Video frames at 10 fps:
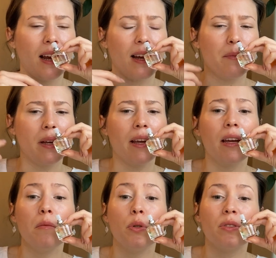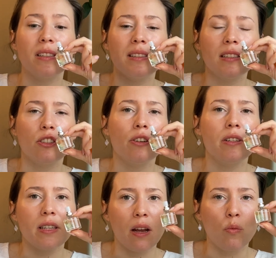I get mostly
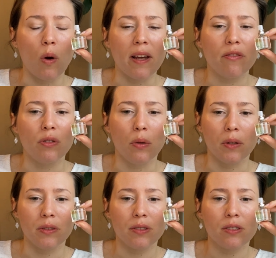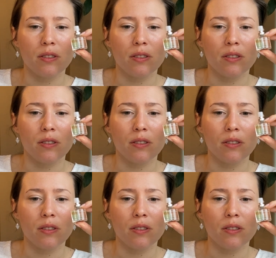citrus and white florals.